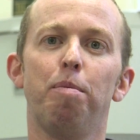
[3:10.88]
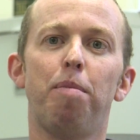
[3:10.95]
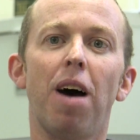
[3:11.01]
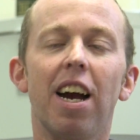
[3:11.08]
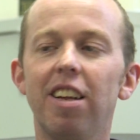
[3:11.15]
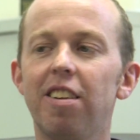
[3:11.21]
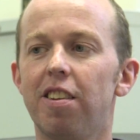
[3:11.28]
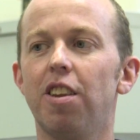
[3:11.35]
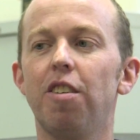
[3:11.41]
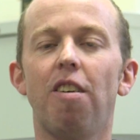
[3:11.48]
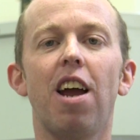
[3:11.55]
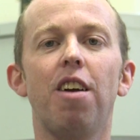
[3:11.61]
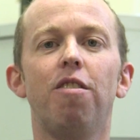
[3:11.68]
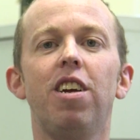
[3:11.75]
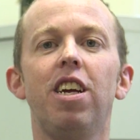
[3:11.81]
back into the
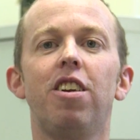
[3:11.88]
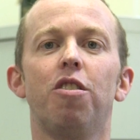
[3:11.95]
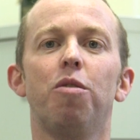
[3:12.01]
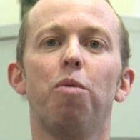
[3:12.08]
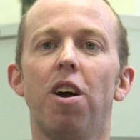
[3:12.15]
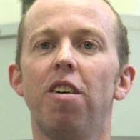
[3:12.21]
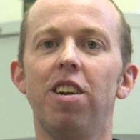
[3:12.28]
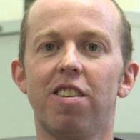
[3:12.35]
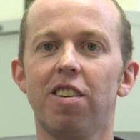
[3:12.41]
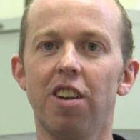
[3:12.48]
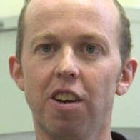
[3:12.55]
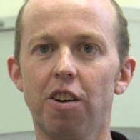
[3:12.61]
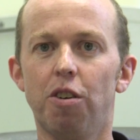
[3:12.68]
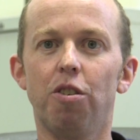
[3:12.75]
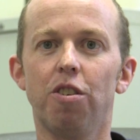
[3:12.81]
right region where it's
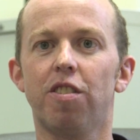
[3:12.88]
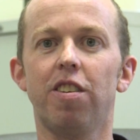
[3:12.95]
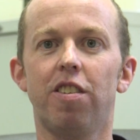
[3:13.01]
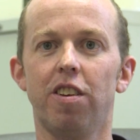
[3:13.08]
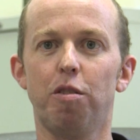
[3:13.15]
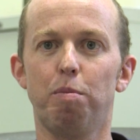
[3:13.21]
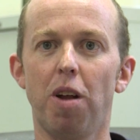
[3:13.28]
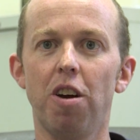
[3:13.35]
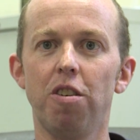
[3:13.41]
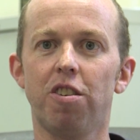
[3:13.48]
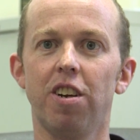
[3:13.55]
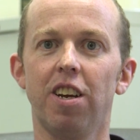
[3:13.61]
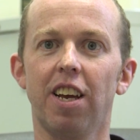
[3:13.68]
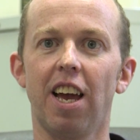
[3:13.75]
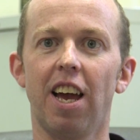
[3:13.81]
going to cause this
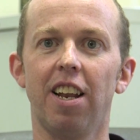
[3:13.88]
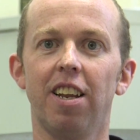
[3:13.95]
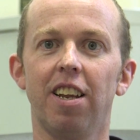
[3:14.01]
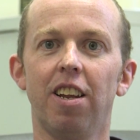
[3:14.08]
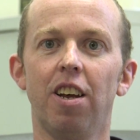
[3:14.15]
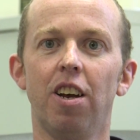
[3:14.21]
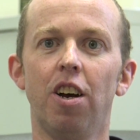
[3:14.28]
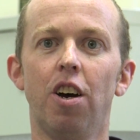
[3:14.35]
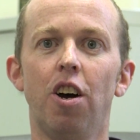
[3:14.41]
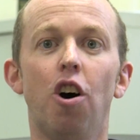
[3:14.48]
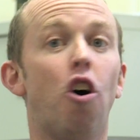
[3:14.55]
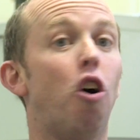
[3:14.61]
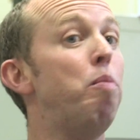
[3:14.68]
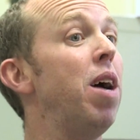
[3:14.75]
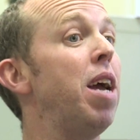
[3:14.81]
explosion again.
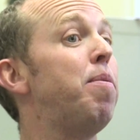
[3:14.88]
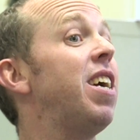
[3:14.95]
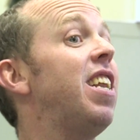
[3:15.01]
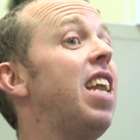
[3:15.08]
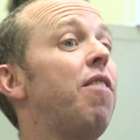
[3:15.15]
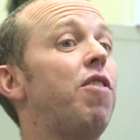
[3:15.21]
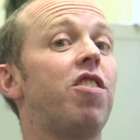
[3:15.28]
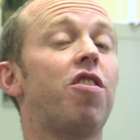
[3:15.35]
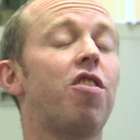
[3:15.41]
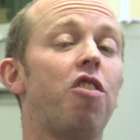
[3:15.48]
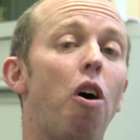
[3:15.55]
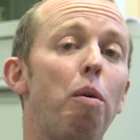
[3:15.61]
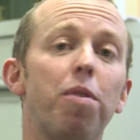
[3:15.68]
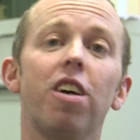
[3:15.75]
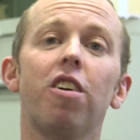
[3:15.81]
Or maybe it never
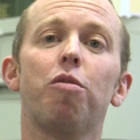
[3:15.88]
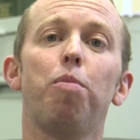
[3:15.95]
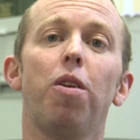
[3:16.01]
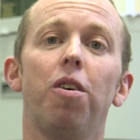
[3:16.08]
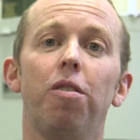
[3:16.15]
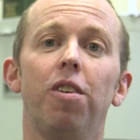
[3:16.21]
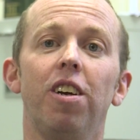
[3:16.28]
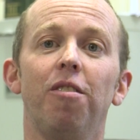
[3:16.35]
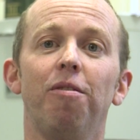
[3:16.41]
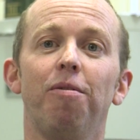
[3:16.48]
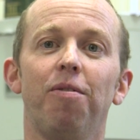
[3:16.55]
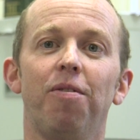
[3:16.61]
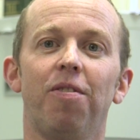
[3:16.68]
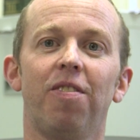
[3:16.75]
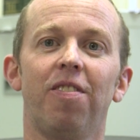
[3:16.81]
stopped exploding.
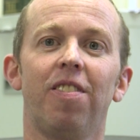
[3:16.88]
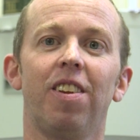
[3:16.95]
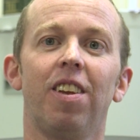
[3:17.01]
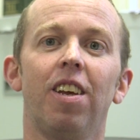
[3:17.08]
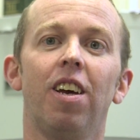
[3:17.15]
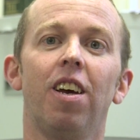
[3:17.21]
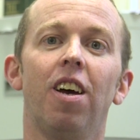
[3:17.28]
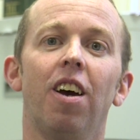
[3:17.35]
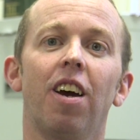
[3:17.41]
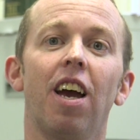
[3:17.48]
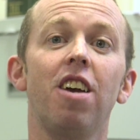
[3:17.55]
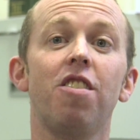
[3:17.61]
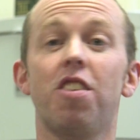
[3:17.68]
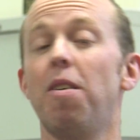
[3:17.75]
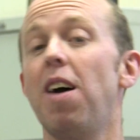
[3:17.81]

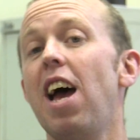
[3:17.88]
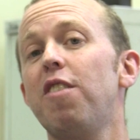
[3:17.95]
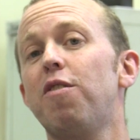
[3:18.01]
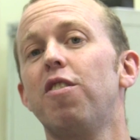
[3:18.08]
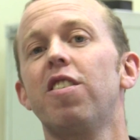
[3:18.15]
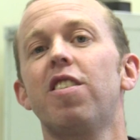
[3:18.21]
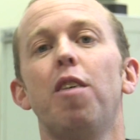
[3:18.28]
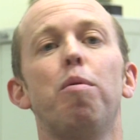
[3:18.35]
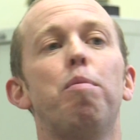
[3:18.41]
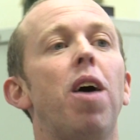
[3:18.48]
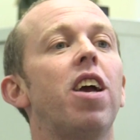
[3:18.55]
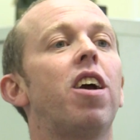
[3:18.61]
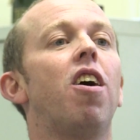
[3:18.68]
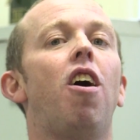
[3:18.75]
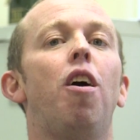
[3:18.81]
Okay, so Ed, for example,
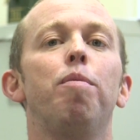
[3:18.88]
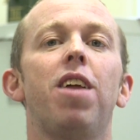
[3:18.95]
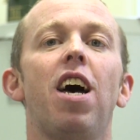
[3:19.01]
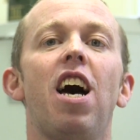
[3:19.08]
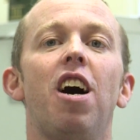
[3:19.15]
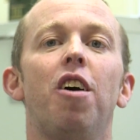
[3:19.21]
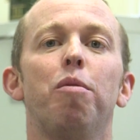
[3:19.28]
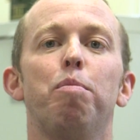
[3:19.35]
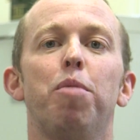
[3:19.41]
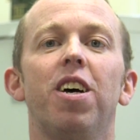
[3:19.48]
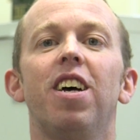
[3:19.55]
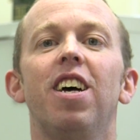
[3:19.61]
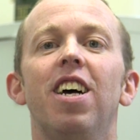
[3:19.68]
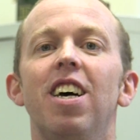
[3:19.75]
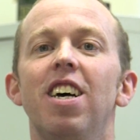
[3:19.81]
might calm down,
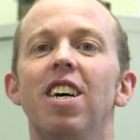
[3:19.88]
but